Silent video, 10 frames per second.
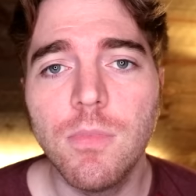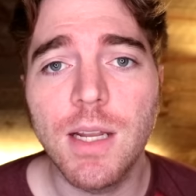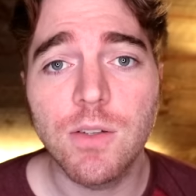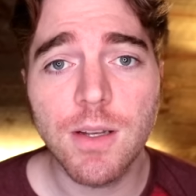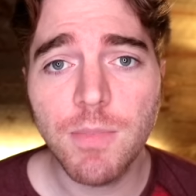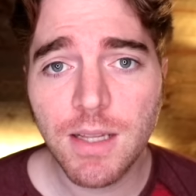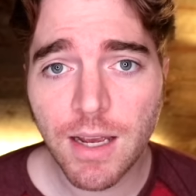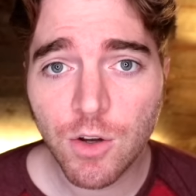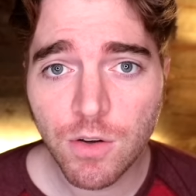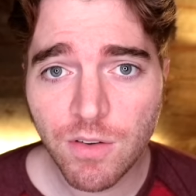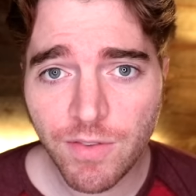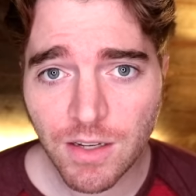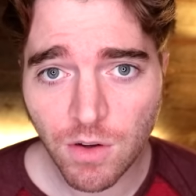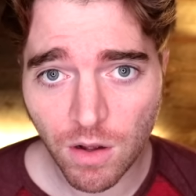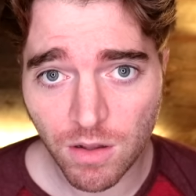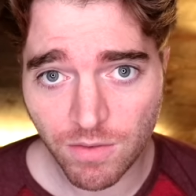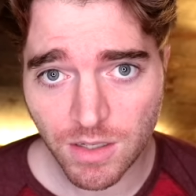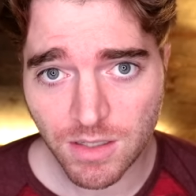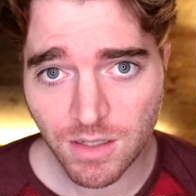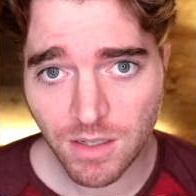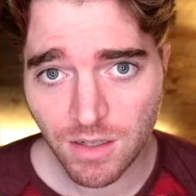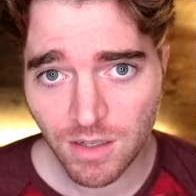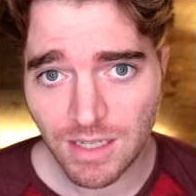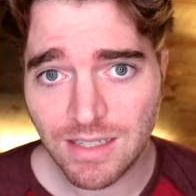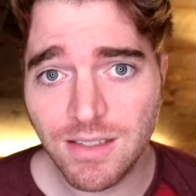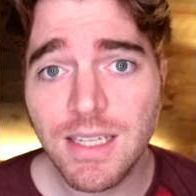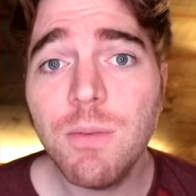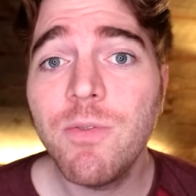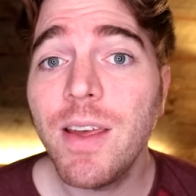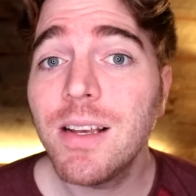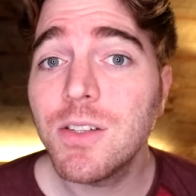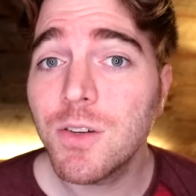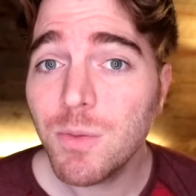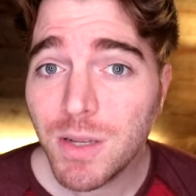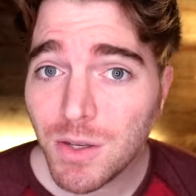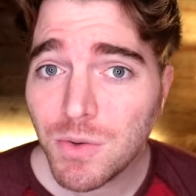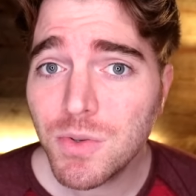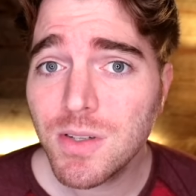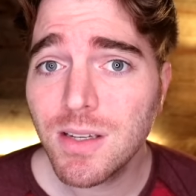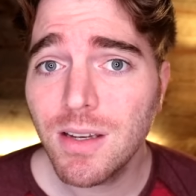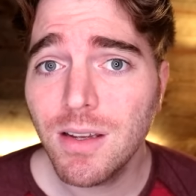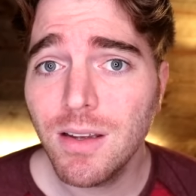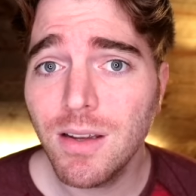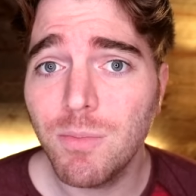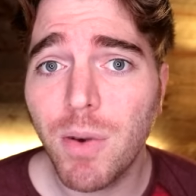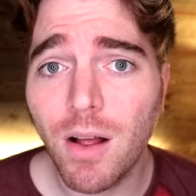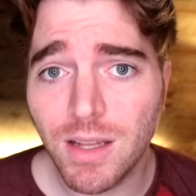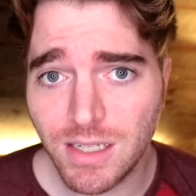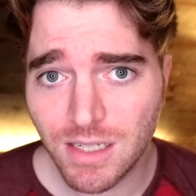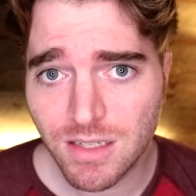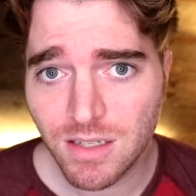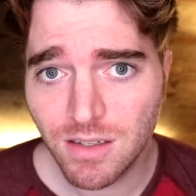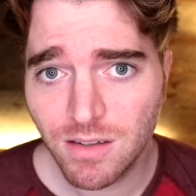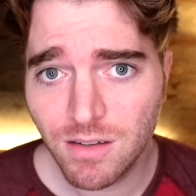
Now, something that could affect all of us is deepfakes could be used in politics.